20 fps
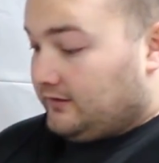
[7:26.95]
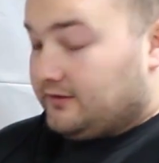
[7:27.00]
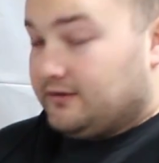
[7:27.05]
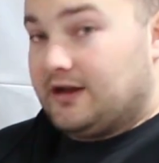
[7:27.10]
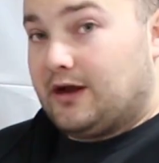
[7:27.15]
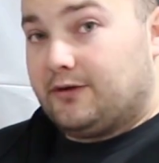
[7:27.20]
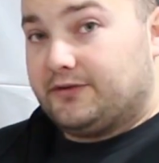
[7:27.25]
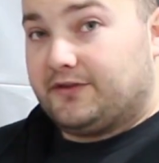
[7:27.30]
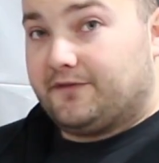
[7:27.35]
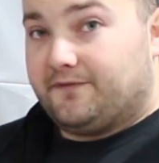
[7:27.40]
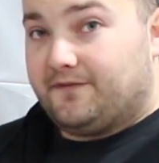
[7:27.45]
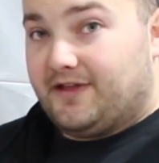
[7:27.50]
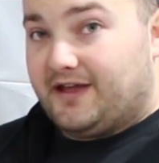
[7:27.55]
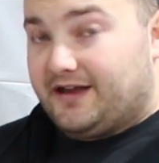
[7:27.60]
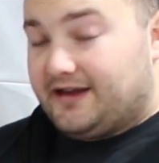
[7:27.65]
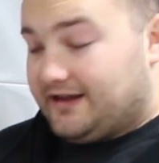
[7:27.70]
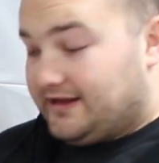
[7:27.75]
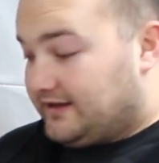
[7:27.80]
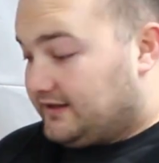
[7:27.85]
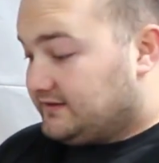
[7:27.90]
Now with the
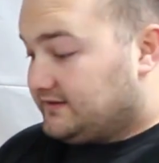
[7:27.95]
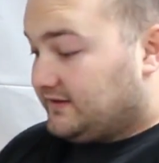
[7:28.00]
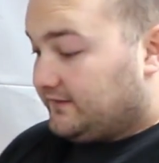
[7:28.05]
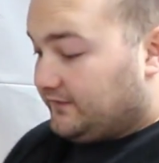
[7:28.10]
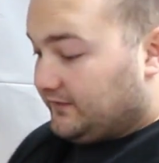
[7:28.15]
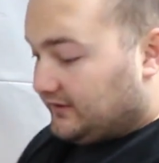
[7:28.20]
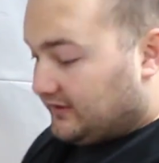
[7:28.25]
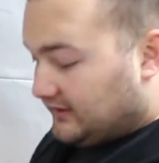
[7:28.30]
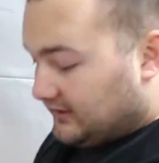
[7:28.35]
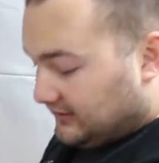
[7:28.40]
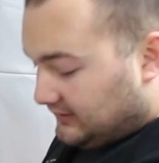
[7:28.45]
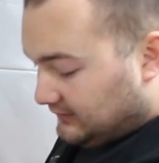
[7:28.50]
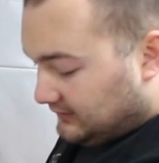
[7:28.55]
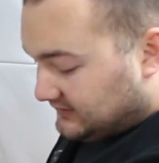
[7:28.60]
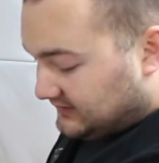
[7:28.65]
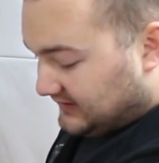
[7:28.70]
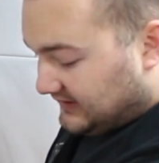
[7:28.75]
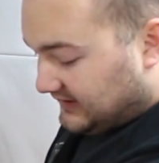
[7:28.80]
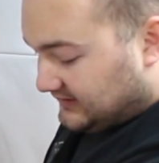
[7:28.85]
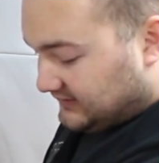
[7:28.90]
flatheads, if you're gonna
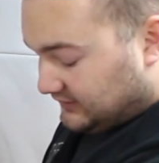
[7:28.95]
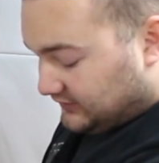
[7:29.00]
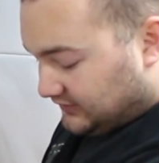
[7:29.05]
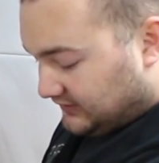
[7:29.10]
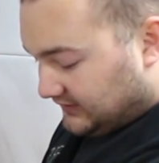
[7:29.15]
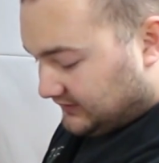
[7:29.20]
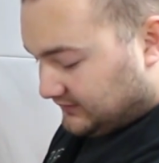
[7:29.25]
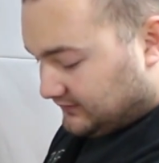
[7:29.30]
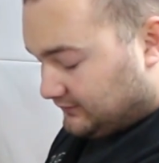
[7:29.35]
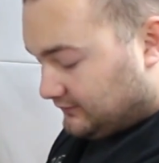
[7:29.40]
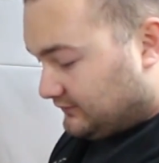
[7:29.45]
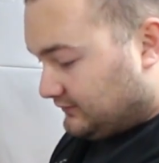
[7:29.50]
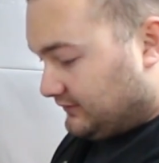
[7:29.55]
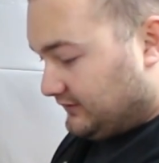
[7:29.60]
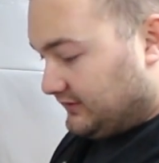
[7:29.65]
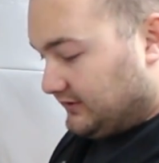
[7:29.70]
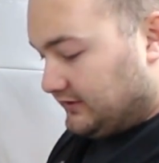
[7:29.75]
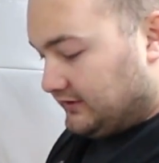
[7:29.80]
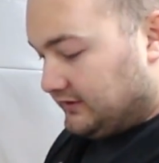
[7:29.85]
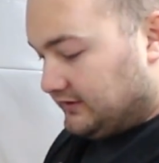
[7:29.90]
use it as a chisel
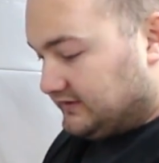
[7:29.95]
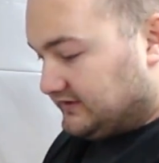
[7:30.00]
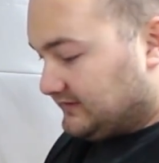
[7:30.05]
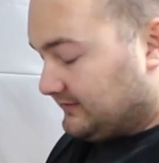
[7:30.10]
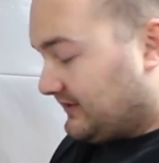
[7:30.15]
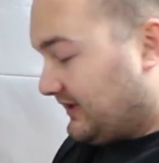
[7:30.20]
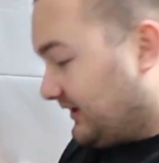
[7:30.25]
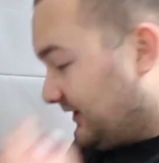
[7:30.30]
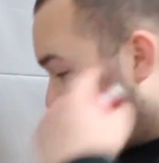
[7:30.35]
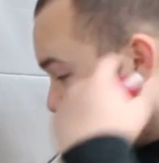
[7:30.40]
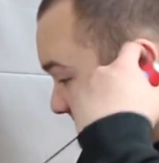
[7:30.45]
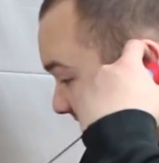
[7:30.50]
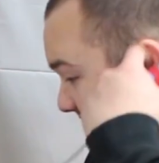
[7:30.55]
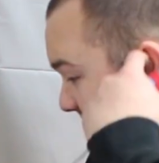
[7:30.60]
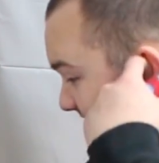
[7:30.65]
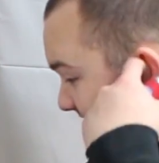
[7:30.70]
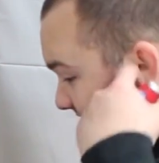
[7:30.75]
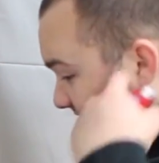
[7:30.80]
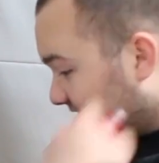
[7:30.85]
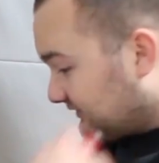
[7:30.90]
or some kind of
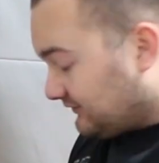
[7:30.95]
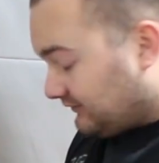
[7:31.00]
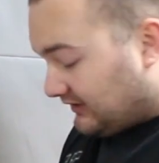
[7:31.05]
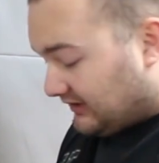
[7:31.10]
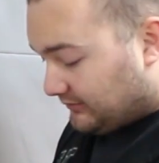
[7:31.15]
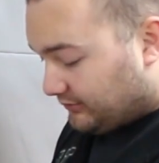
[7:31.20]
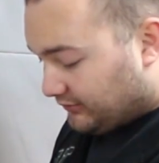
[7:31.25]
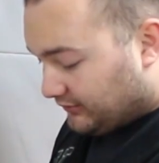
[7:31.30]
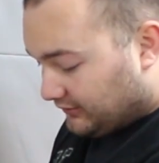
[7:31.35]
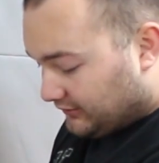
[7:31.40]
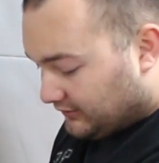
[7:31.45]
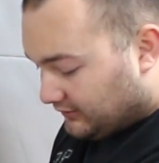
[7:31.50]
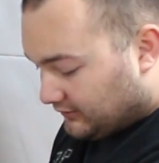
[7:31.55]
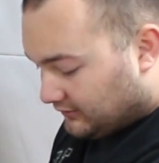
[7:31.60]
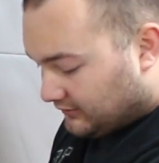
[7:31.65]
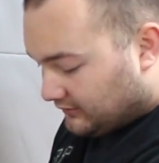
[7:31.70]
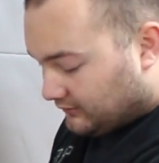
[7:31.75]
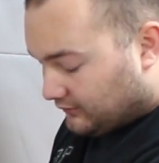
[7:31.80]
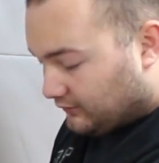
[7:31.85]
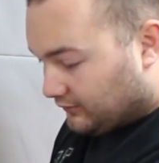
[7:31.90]
gasket scraper
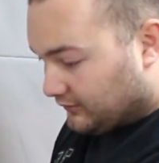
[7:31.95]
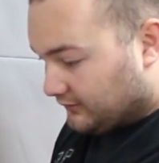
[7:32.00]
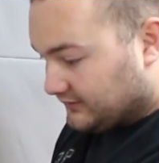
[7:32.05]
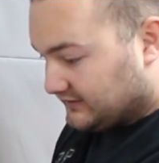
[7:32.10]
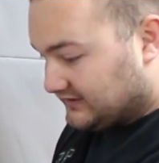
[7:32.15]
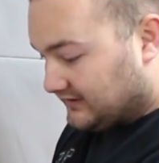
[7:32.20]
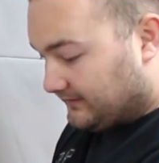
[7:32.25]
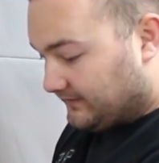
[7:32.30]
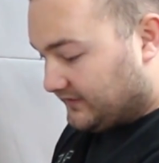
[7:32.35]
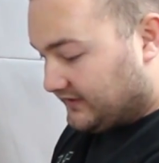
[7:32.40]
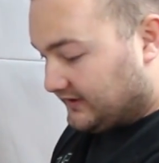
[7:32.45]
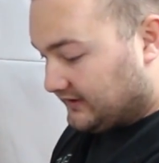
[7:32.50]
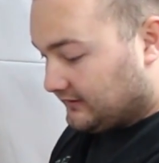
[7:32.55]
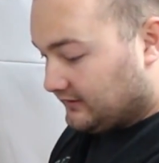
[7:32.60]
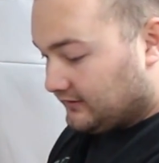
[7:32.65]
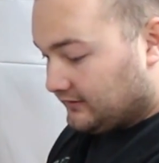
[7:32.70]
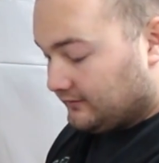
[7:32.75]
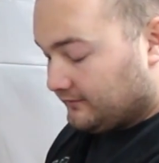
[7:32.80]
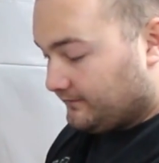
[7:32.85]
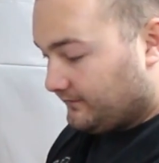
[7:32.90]
or something,
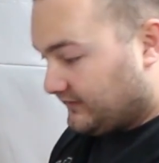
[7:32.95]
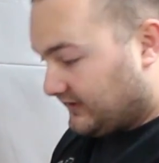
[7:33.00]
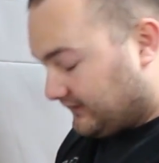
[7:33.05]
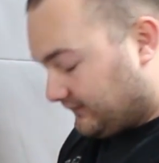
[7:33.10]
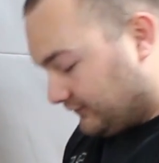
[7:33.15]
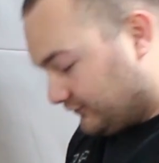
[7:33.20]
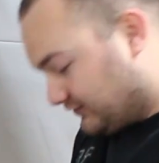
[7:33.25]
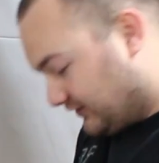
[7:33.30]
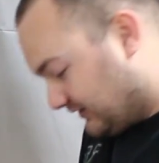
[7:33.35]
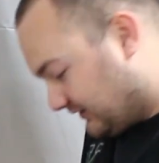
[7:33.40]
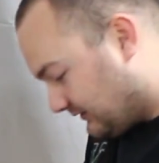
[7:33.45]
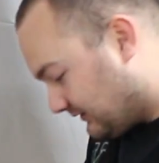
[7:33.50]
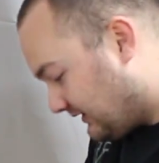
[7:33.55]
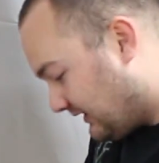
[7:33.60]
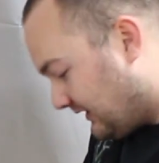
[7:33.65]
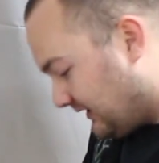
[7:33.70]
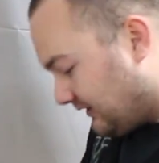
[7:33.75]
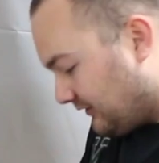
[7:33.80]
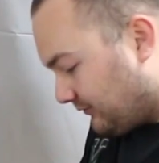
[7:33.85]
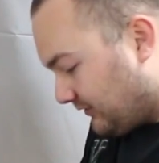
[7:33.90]
if you're trying to
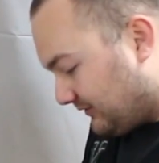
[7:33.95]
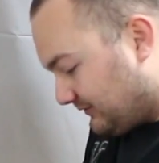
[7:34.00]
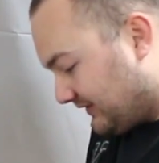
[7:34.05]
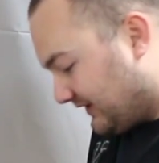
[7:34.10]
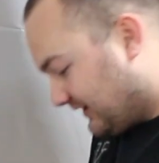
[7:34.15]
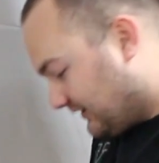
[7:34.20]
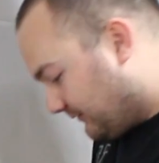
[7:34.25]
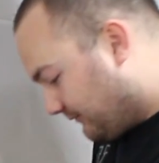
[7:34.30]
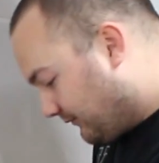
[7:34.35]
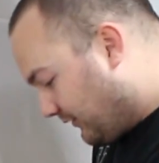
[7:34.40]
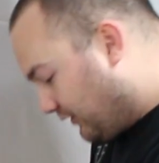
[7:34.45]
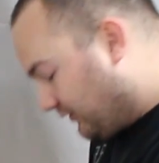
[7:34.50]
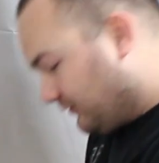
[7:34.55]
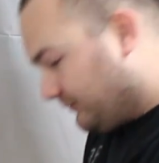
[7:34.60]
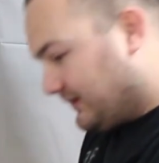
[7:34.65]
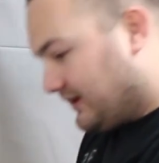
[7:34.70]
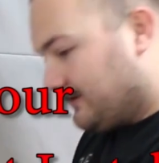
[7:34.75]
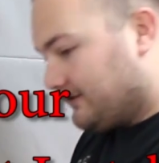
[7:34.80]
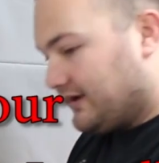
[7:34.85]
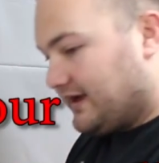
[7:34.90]
maybe get a motor
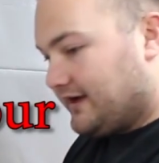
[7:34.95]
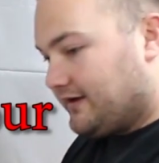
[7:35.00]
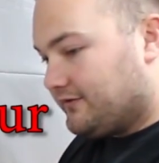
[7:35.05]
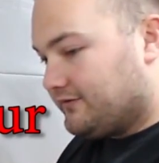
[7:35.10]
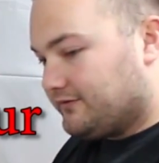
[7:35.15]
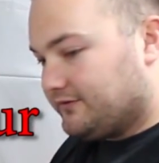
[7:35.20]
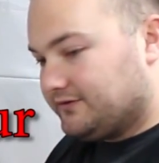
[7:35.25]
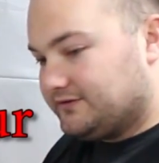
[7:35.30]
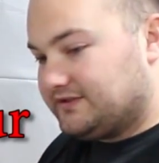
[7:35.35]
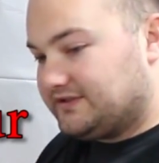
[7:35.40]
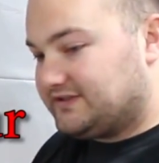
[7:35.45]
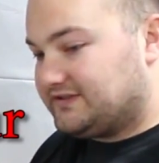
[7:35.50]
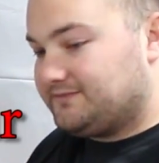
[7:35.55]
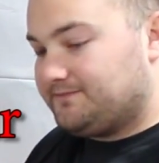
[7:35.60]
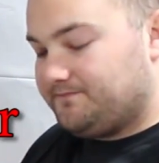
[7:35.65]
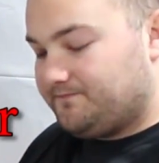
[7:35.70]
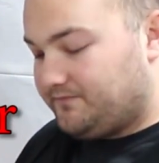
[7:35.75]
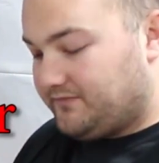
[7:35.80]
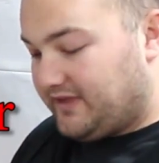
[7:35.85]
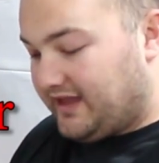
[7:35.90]
mount out or
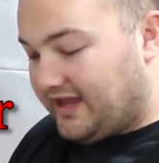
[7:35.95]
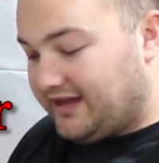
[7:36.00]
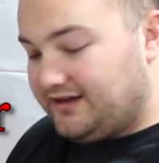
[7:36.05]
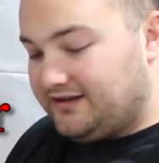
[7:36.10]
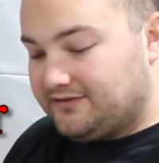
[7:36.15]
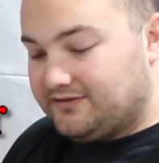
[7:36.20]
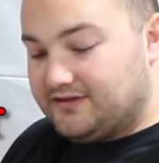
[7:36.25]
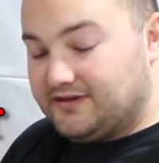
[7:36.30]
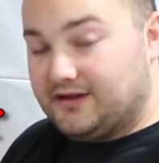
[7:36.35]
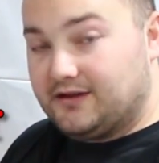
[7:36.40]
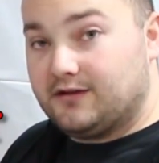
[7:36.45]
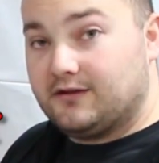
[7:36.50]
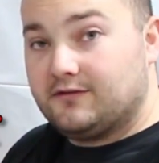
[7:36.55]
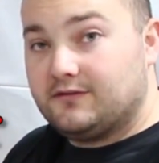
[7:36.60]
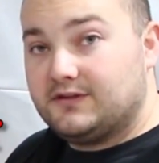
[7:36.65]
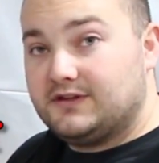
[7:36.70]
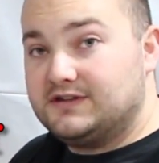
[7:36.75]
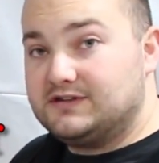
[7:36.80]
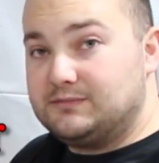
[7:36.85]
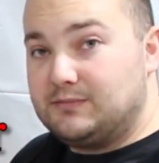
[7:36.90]
just anything,
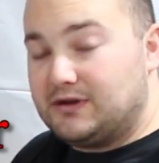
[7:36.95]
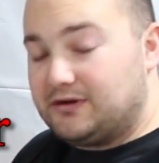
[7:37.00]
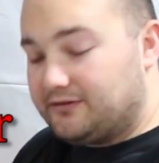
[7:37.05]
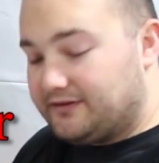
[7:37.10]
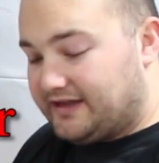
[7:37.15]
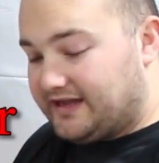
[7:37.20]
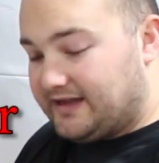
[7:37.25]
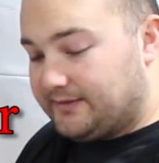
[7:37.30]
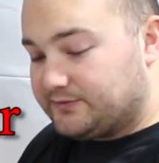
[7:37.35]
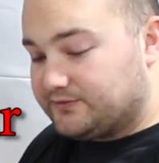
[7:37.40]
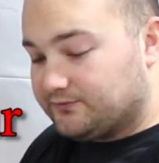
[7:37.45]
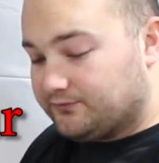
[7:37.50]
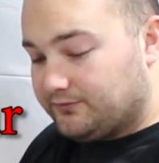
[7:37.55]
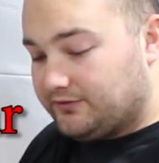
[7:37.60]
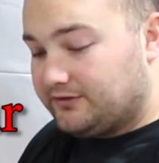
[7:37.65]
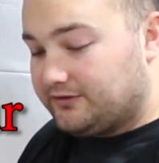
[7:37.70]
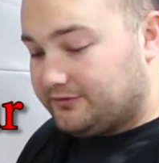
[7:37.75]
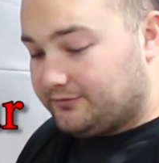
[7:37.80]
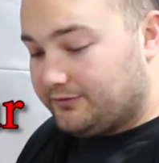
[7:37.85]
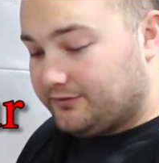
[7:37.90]
these metal caps
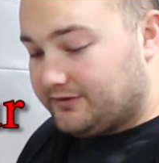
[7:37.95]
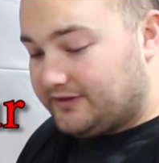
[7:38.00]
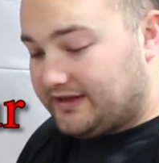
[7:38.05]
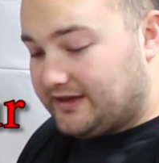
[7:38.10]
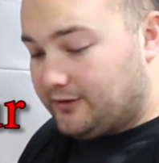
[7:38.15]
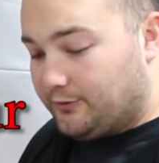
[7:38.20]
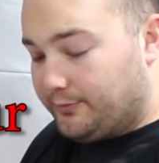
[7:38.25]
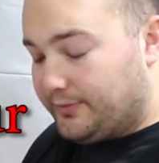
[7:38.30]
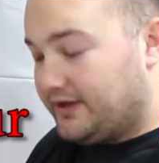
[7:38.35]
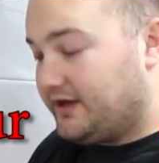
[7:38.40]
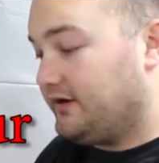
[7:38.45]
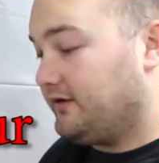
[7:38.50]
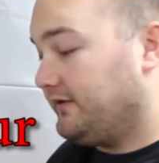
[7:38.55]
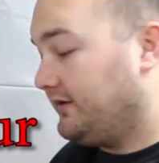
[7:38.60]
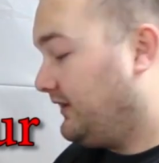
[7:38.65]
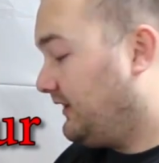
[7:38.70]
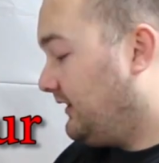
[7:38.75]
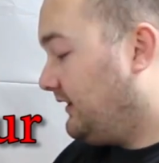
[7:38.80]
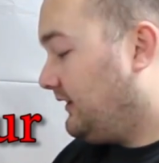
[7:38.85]
really, really help out.